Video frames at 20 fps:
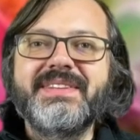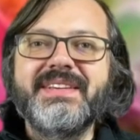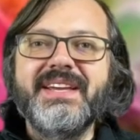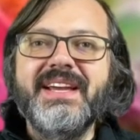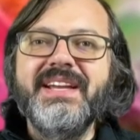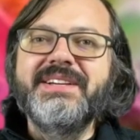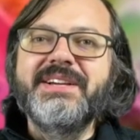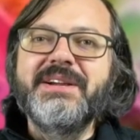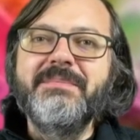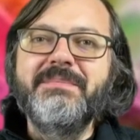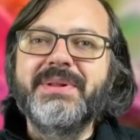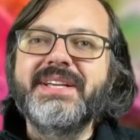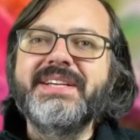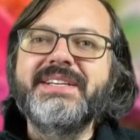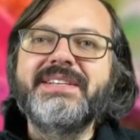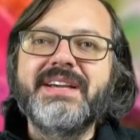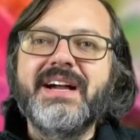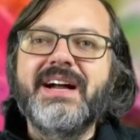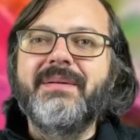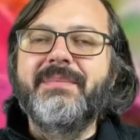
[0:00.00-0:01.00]

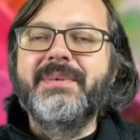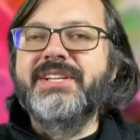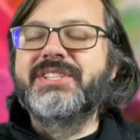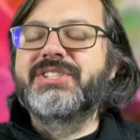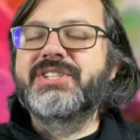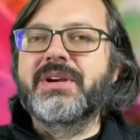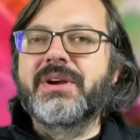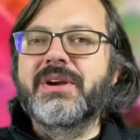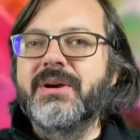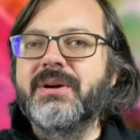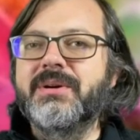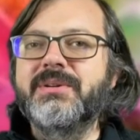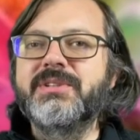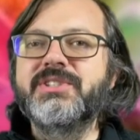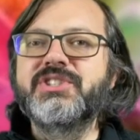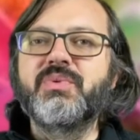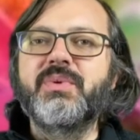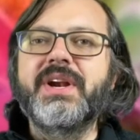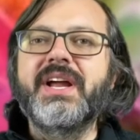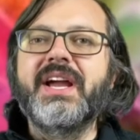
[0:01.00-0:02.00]
Incomplete dominance
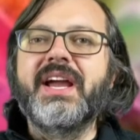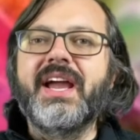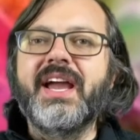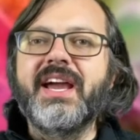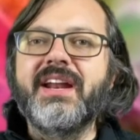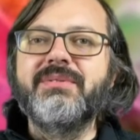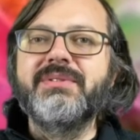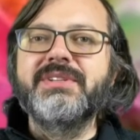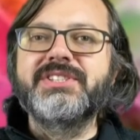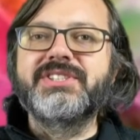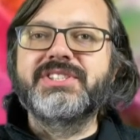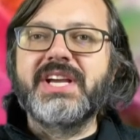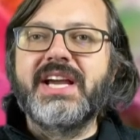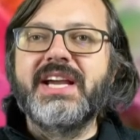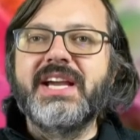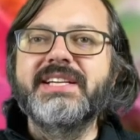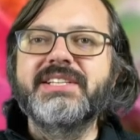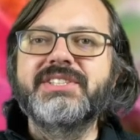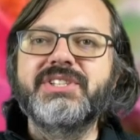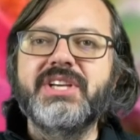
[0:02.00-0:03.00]
occurs when a
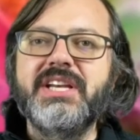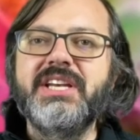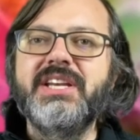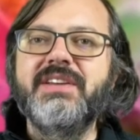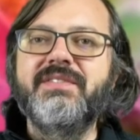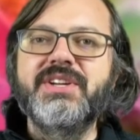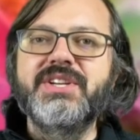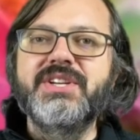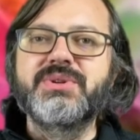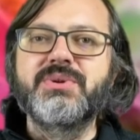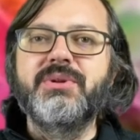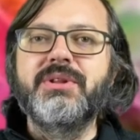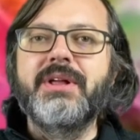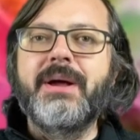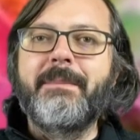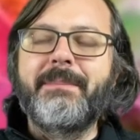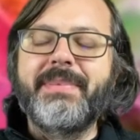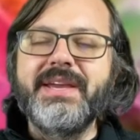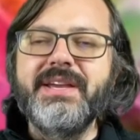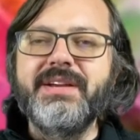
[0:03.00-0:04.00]
heterozygous individual
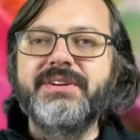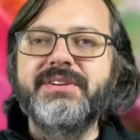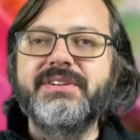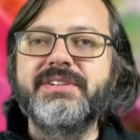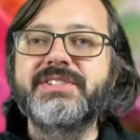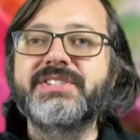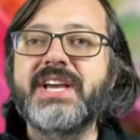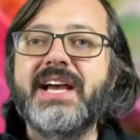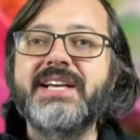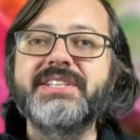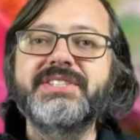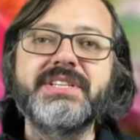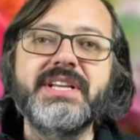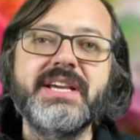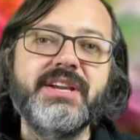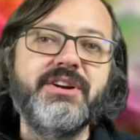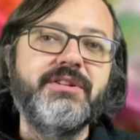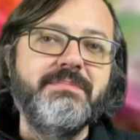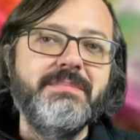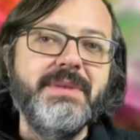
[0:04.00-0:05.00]
appears as an
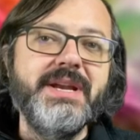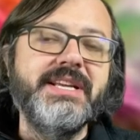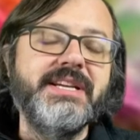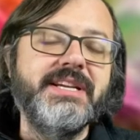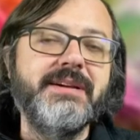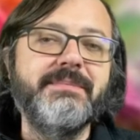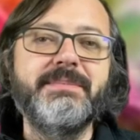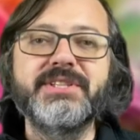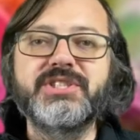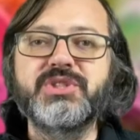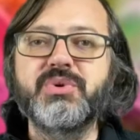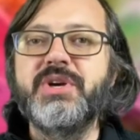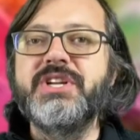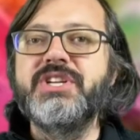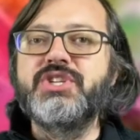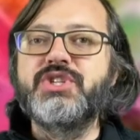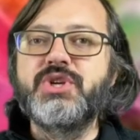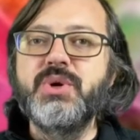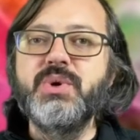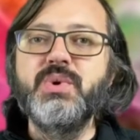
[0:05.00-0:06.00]
intermediate
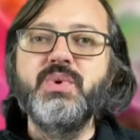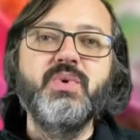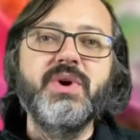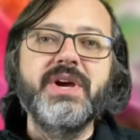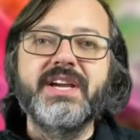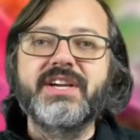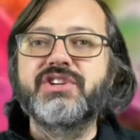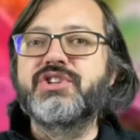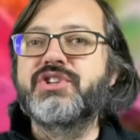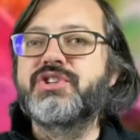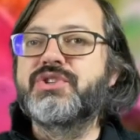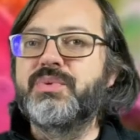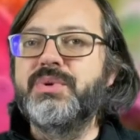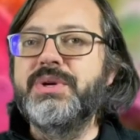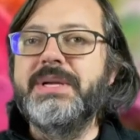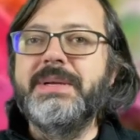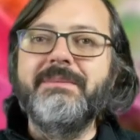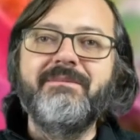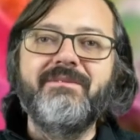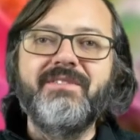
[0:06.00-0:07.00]
between 2
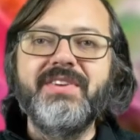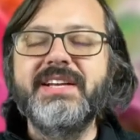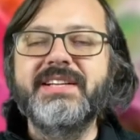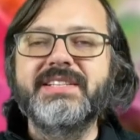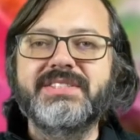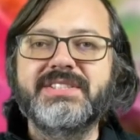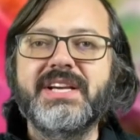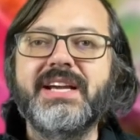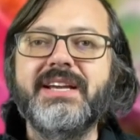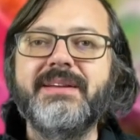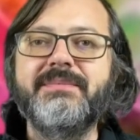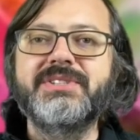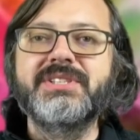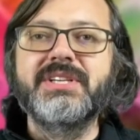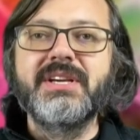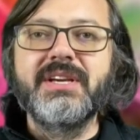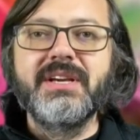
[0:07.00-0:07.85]
extreme phenotypes.